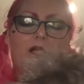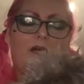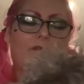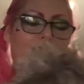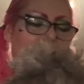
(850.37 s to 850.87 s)

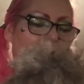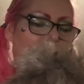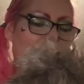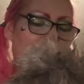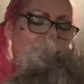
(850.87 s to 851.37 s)
we
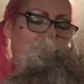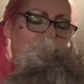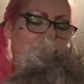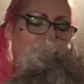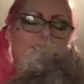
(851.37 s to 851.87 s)
nursed
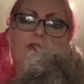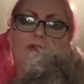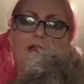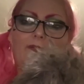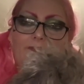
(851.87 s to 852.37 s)

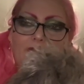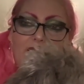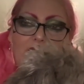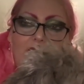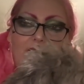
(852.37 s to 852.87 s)
Dora for a
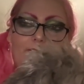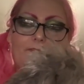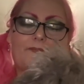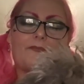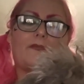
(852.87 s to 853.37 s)
year.
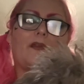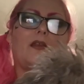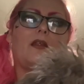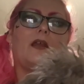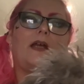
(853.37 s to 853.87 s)

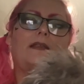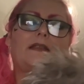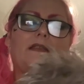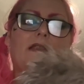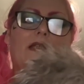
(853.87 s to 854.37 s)
And
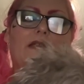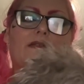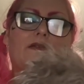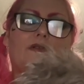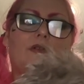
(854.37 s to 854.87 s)
in the
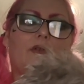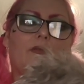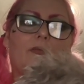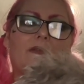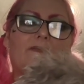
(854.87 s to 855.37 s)
end, Dora
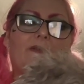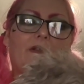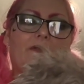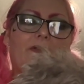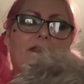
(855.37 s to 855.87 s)
was
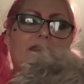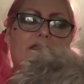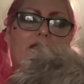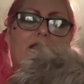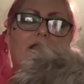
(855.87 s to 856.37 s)
very, very
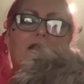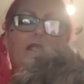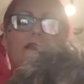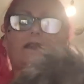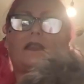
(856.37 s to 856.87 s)
sick.
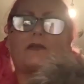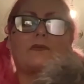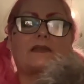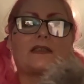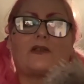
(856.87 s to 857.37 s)
And it
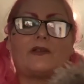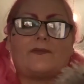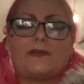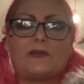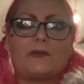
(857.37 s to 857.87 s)
was the only
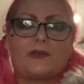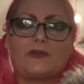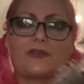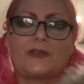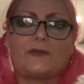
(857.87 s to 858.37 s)
thing that we could
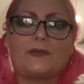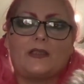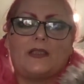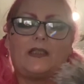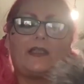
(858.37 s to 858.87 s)
do,
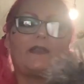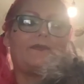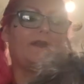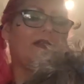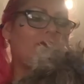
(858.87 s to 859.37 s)

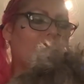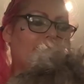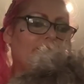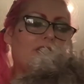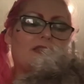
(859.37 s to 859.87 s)
even though
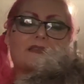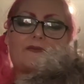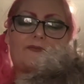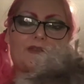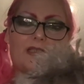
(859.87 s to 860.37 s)
we've nursed her
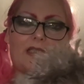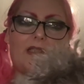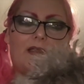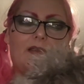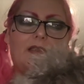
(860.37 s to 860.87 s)
for a
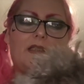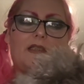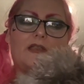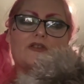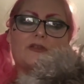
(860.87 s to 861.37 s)
year.
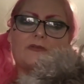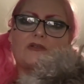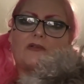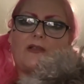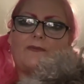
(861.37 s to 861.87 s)
And she was
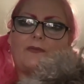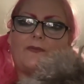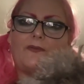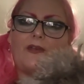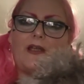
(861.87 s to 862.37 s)
grateful
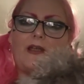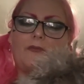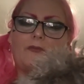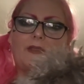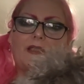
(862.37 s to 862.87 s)
for that.
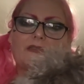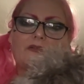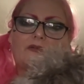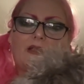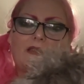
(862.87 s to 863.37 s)
And we had
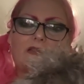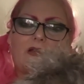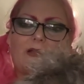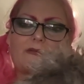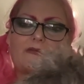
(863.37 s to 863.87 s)
some great
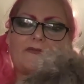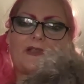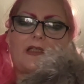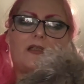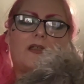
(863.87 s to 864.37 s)
times with her.